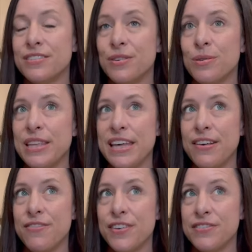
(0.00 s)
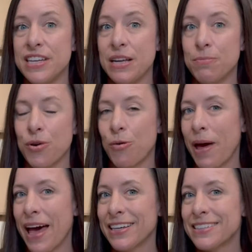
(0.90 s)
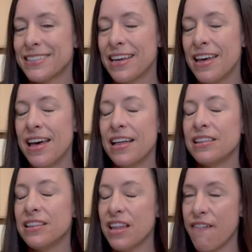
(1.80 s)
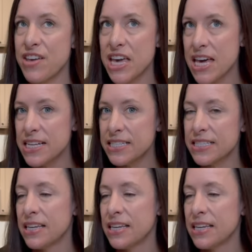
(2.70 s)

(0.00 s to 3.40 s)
to the fifteen Pro Max. Loving it.